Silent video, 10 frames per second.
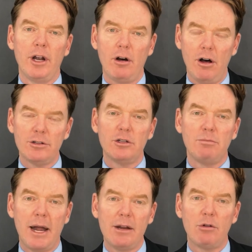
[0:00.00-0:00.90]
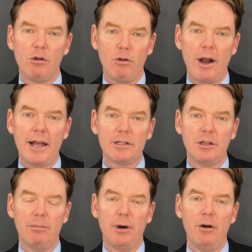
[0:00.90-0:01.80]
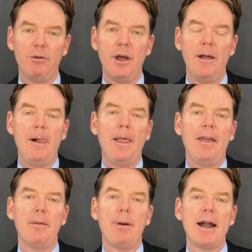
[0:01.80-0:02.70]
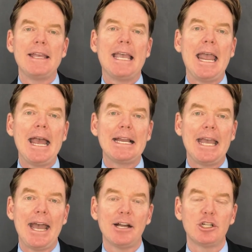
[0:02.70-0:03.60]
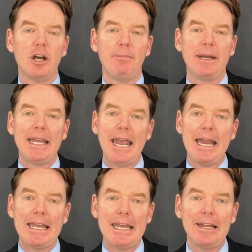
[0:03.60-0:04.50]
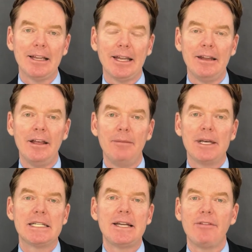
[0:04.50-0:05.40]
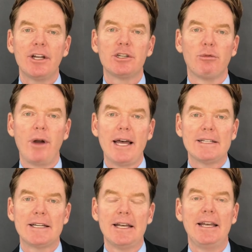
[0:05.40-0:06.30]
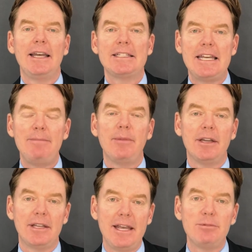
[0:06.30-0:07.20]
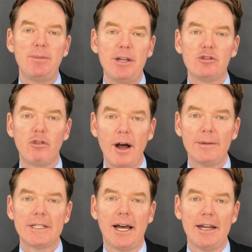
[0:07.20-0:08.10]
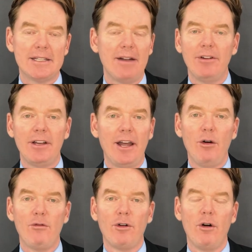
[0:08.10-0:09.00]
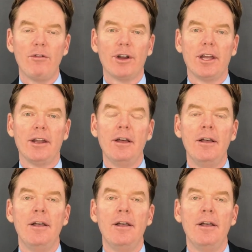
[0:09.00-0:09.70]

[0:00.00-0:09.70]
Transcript: It causes micro cracks in the bone, and the body can't catch up and can't heal it because it never gets a rest. It keeps being traumatized every day over and over again.